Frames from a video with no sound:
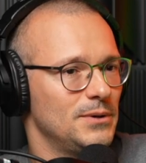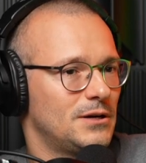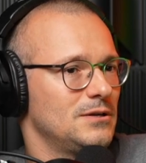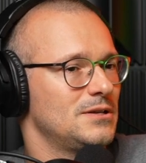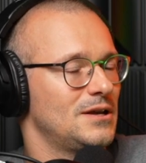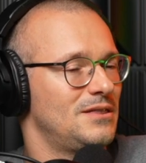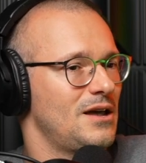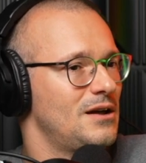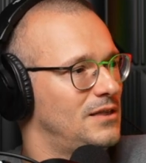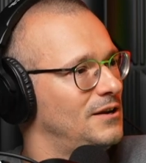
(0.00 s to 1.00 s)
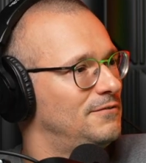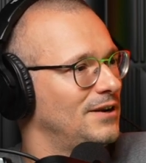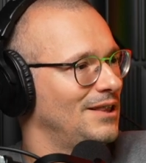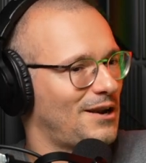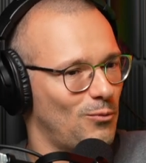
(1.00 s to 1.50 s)
because like they
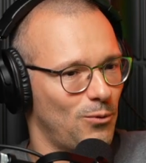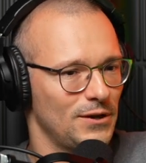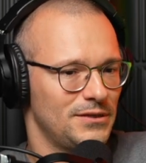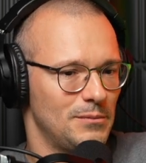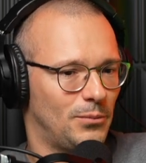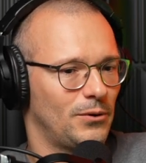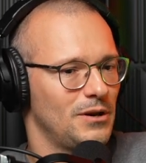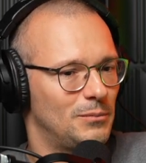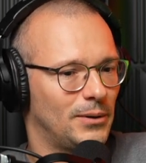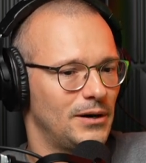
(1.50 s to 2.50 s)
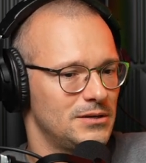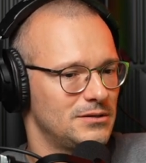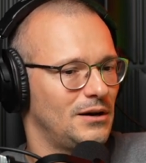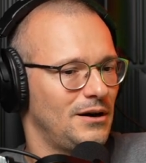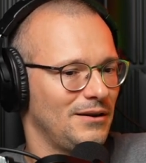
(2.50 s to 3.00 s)
identified like what the important parts
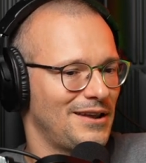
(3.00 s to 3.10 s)
are.